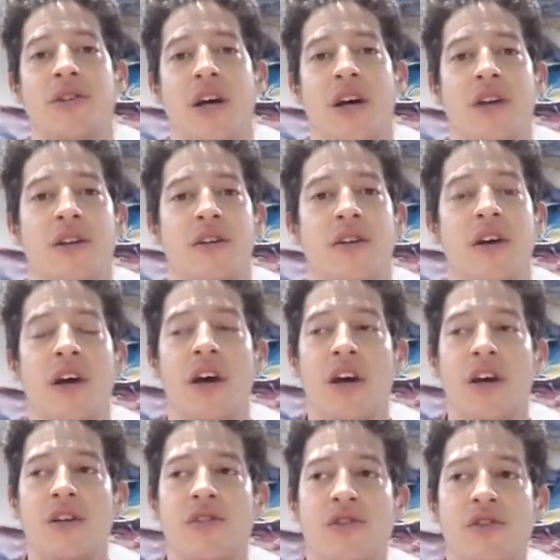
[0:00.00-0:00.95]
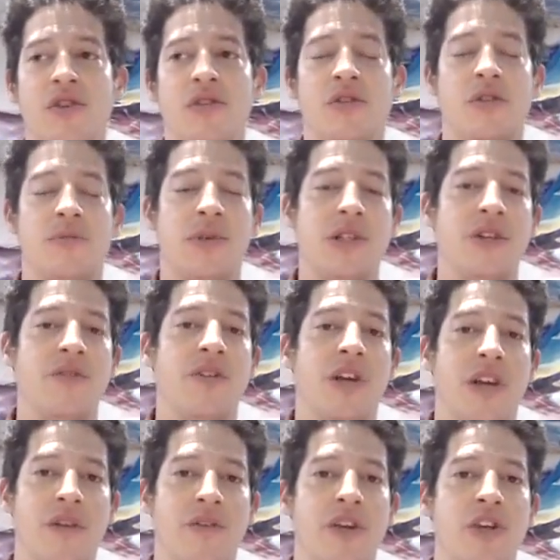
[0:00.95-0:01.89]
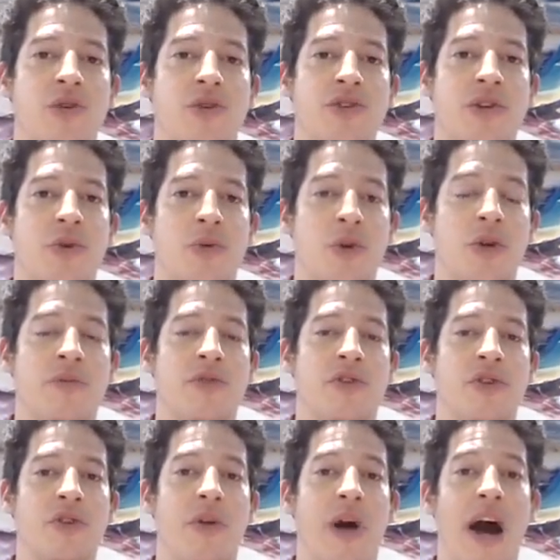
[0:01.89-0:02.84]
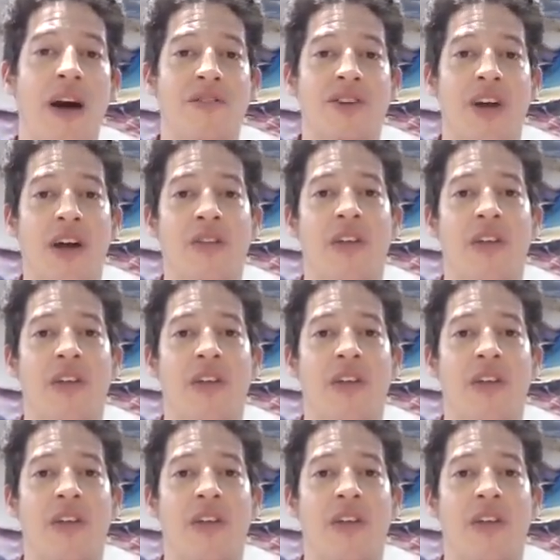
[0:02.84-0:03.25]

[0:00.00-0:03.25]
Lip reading: And certain specific individuals and groups who have done